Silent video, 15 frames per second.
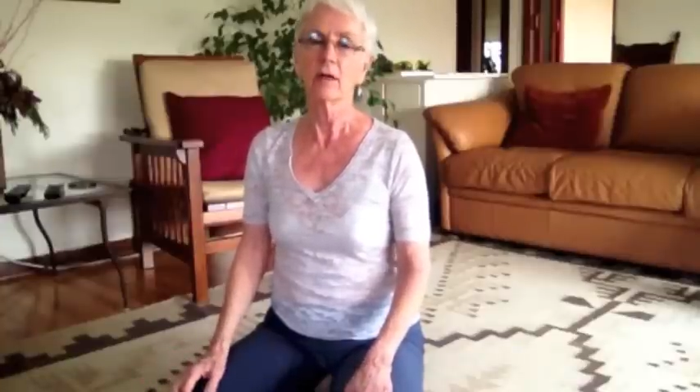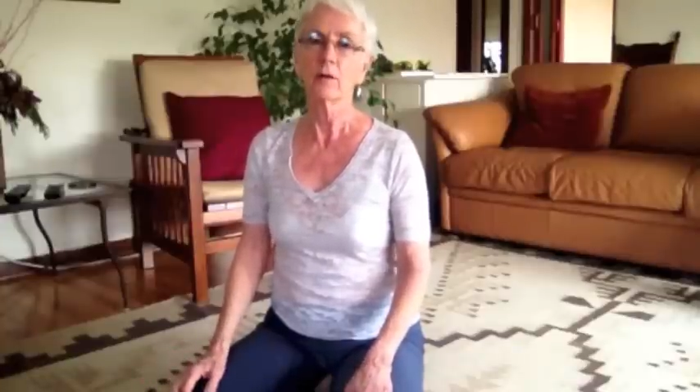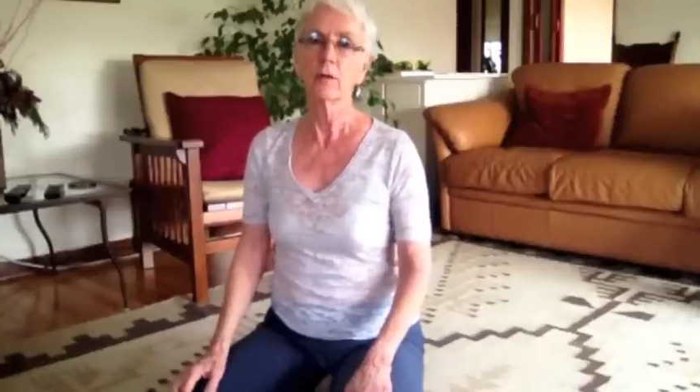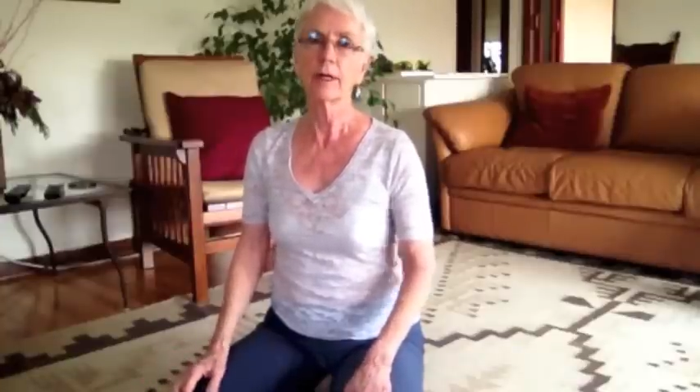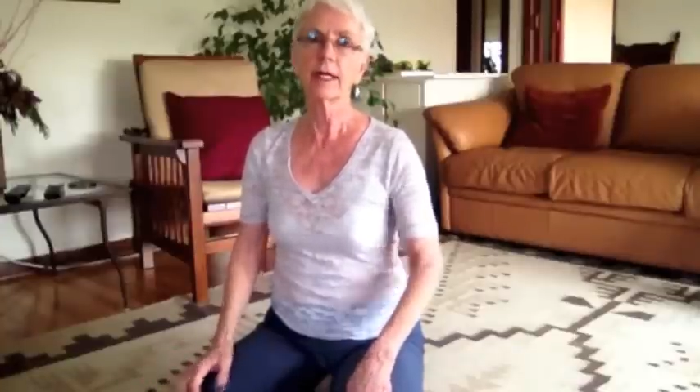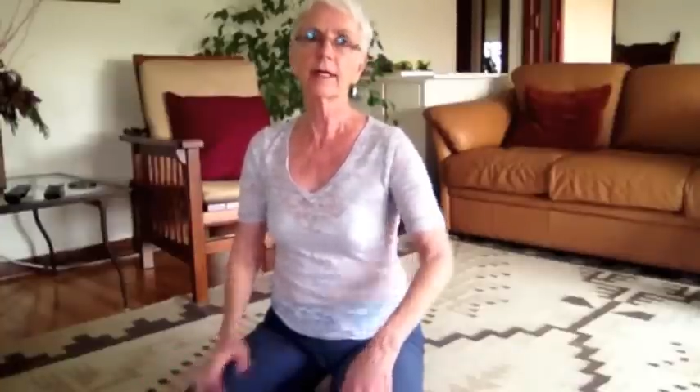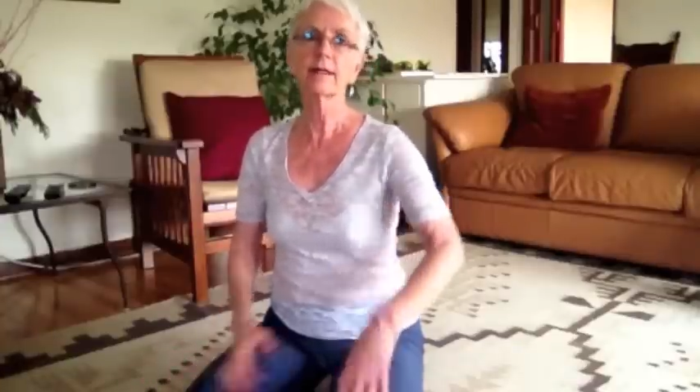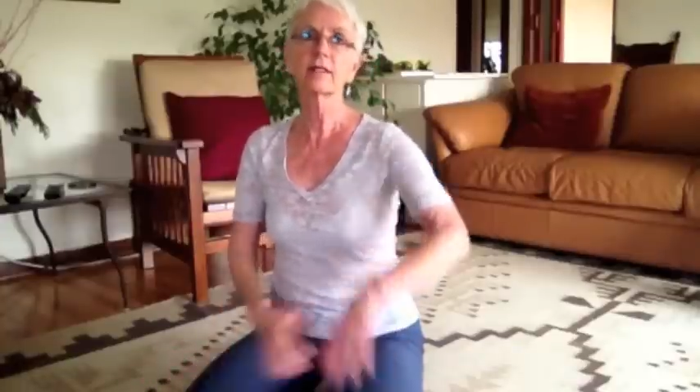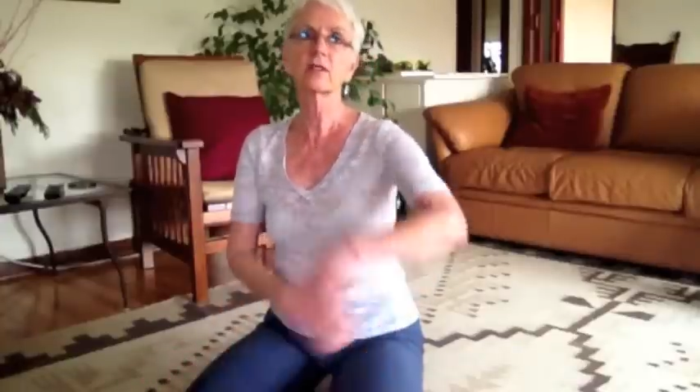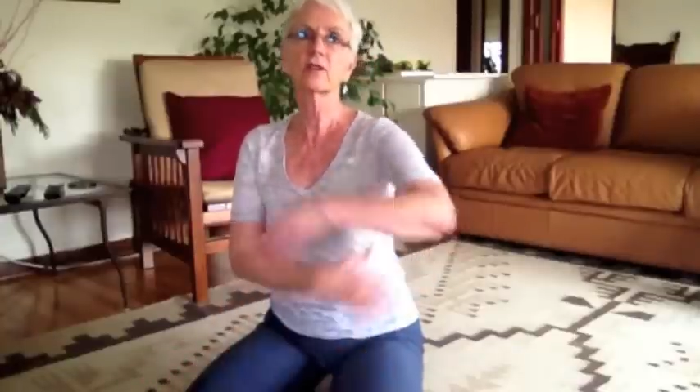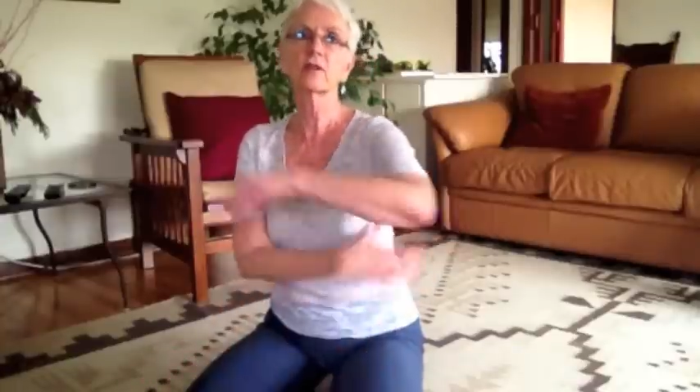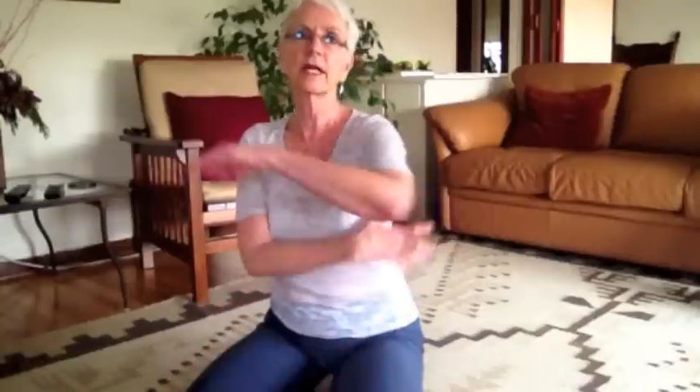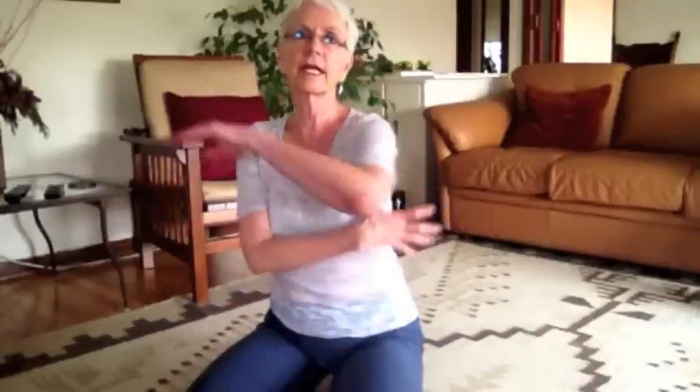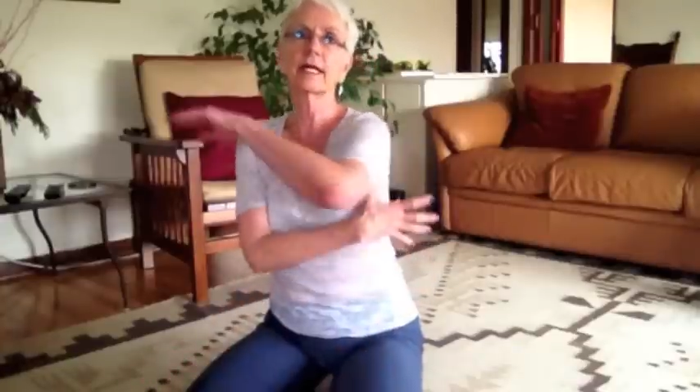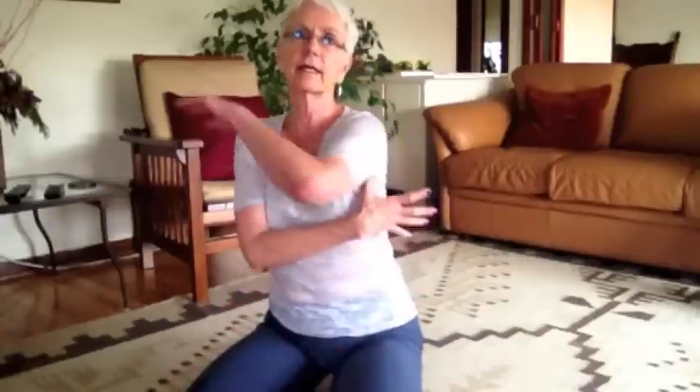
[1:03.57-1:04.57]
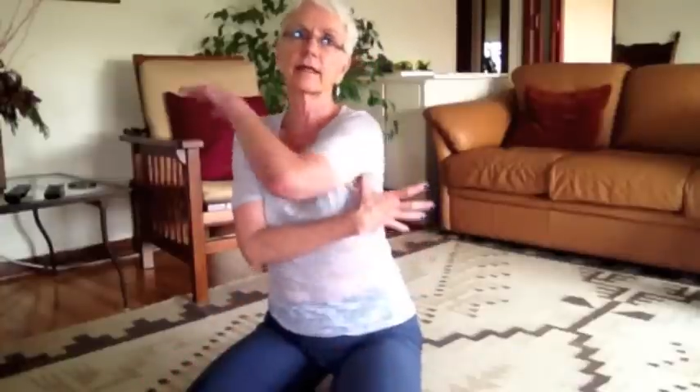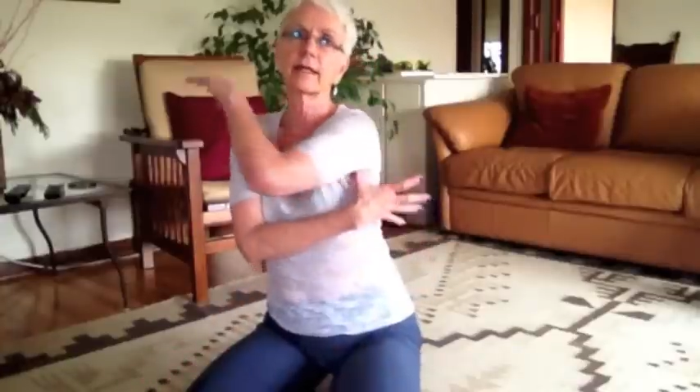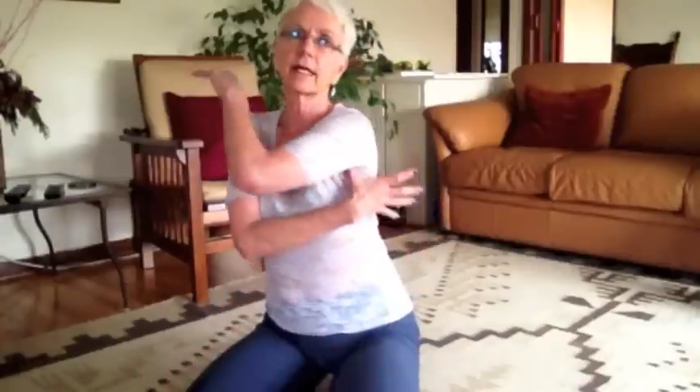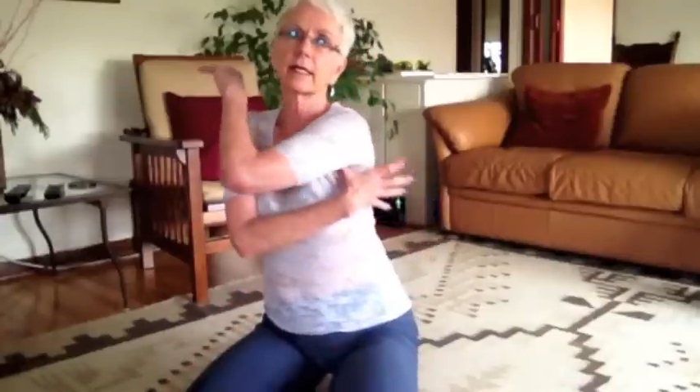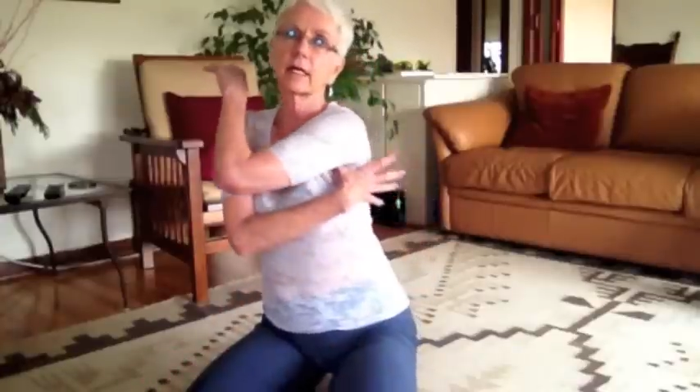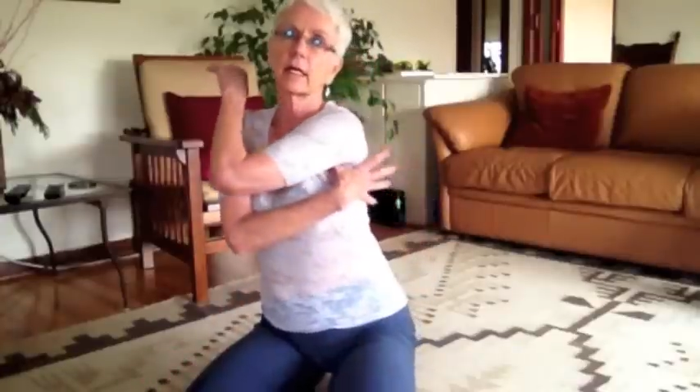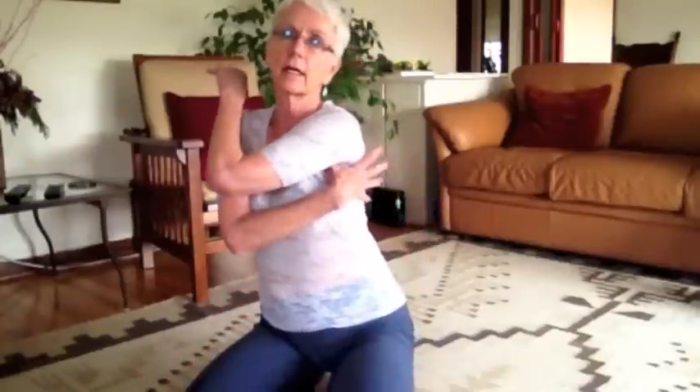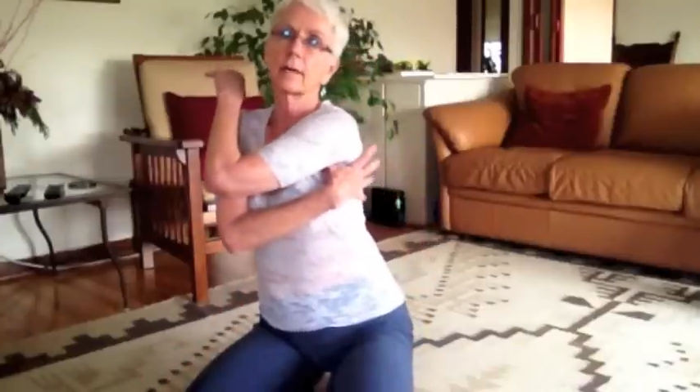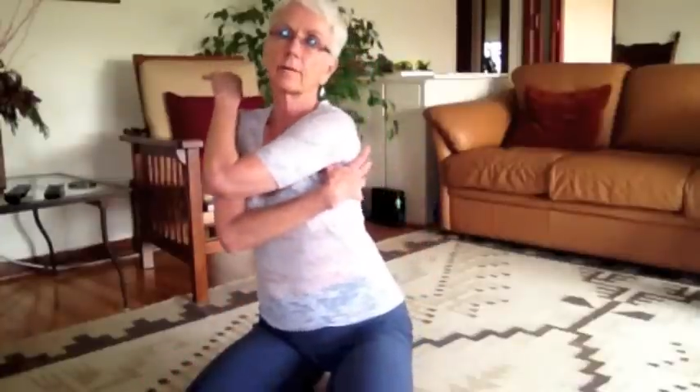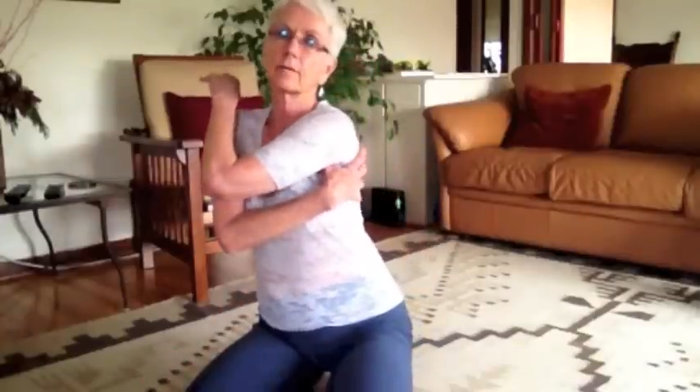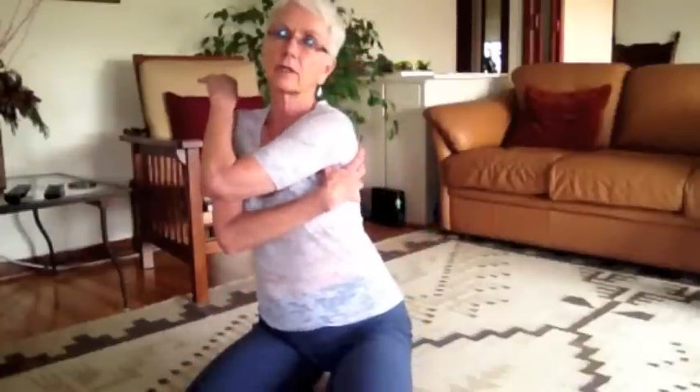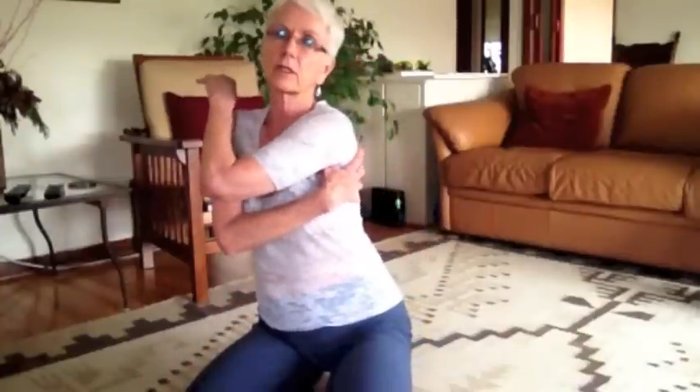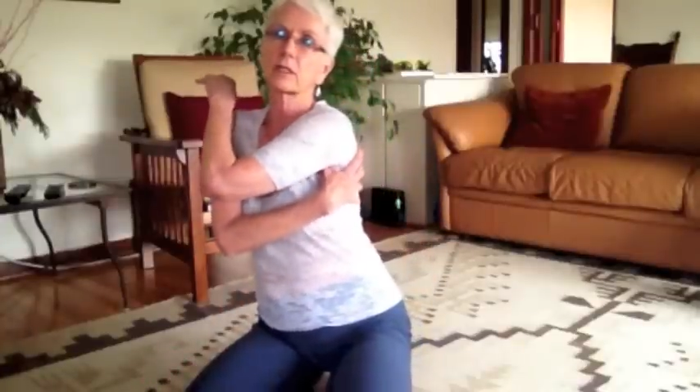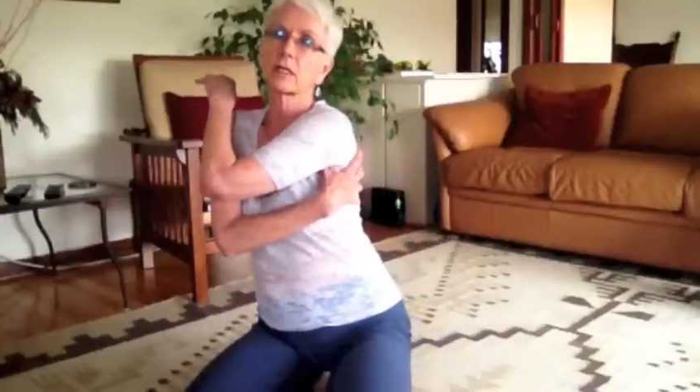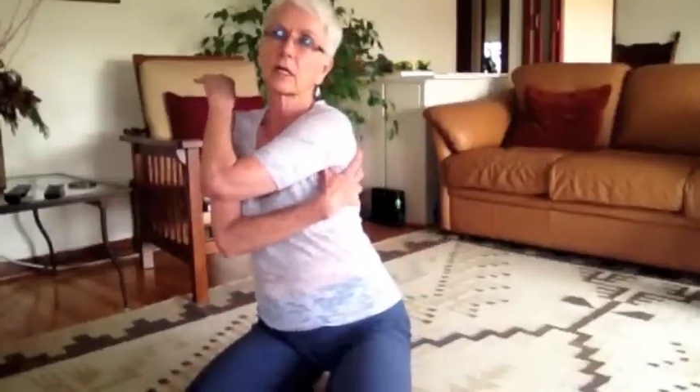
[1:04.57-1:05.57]
with strength that
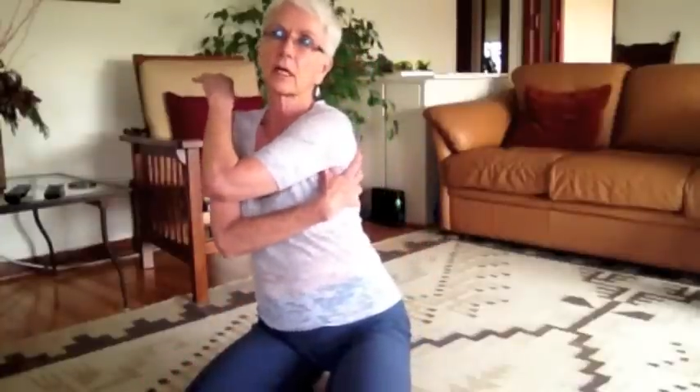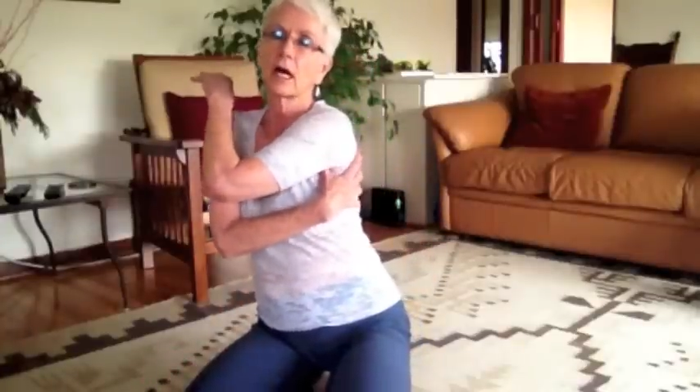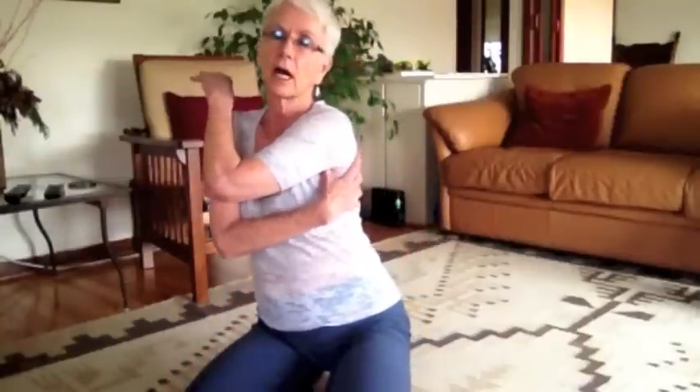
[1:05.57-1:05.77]
comes